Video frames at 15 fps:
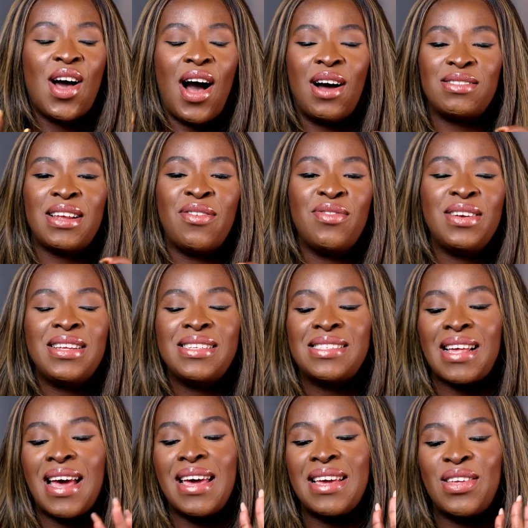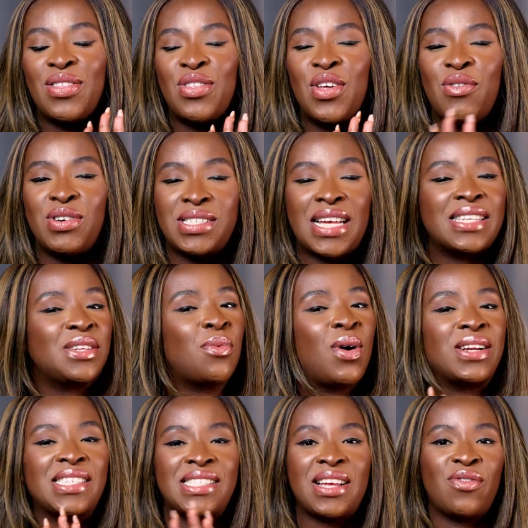I'll definitely say the Rasasi
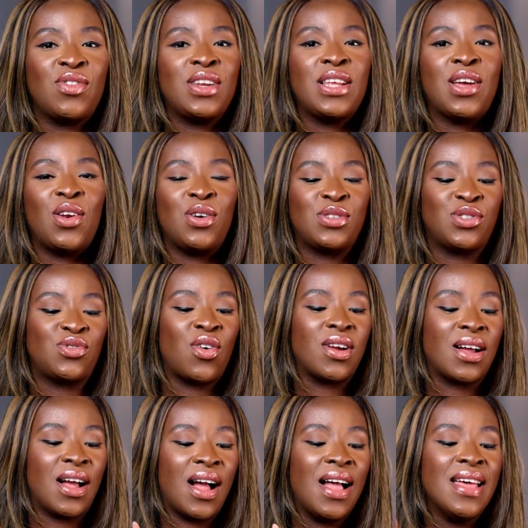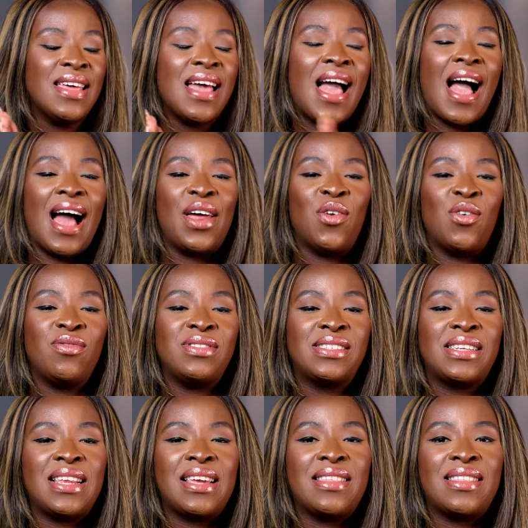one is definitely a lot stronger, and
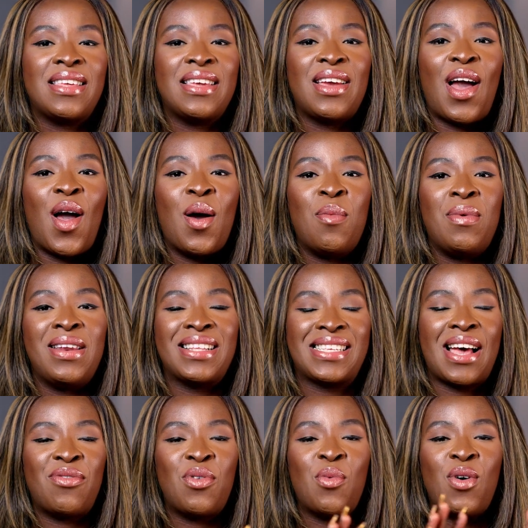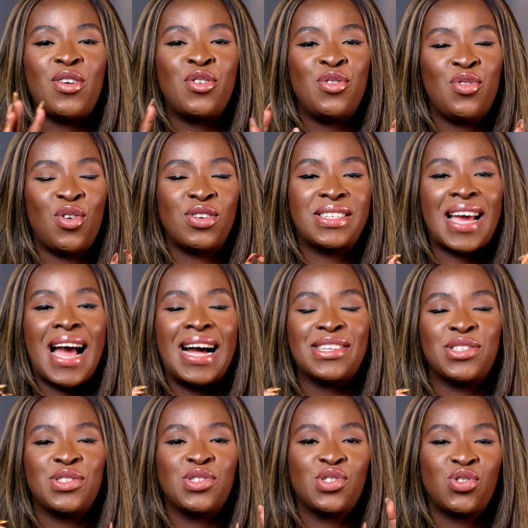obviously the Lattafa one not
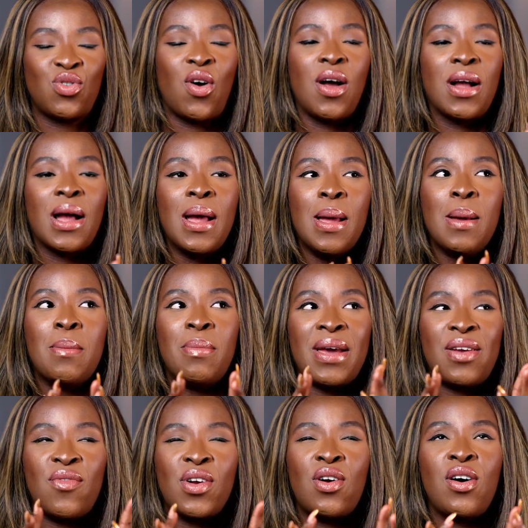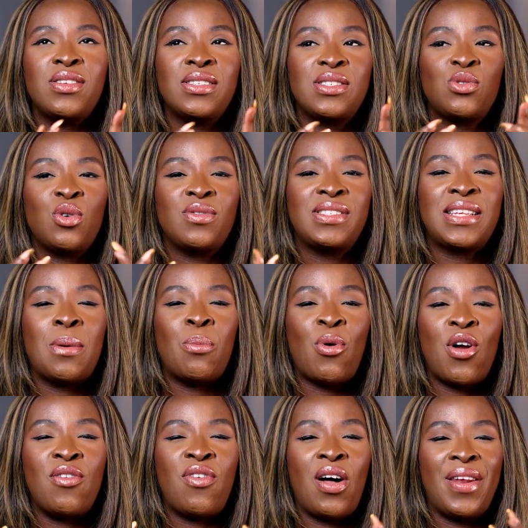as strong. But in regards to sort of scent
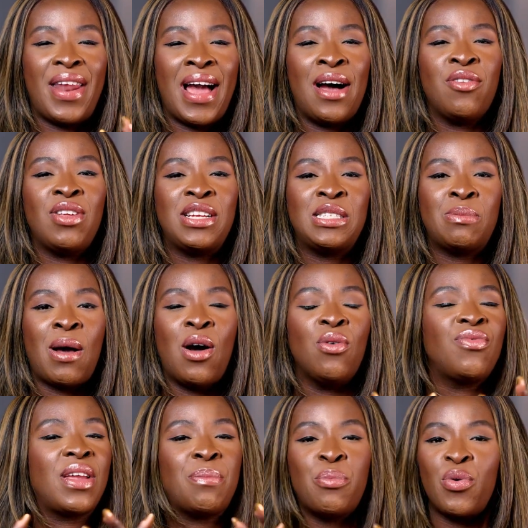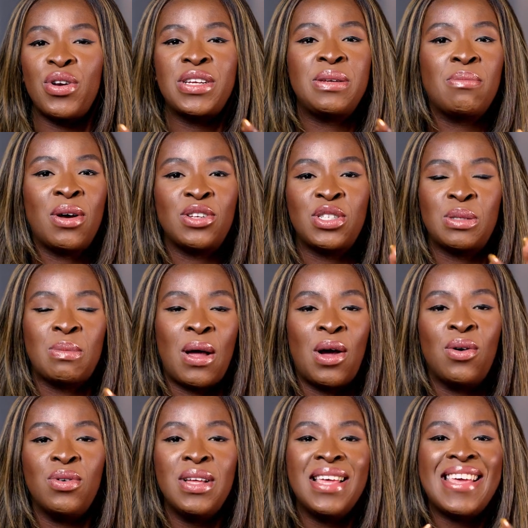profile and how they smell, they pretty much
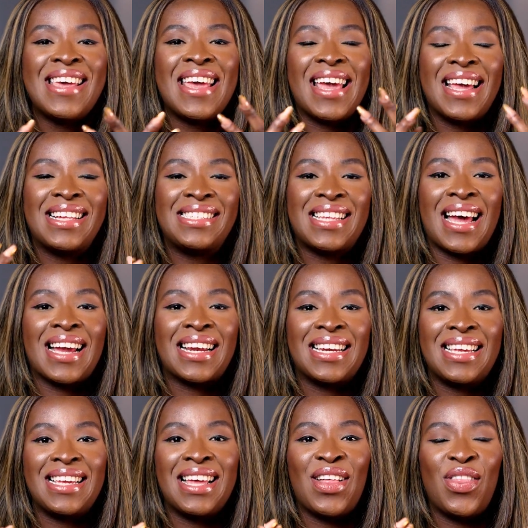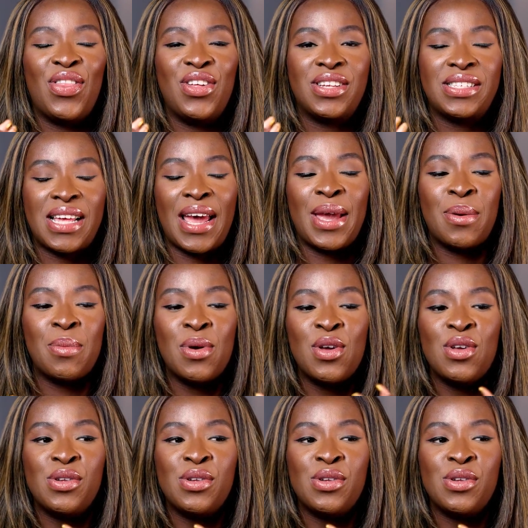smell exactly the same.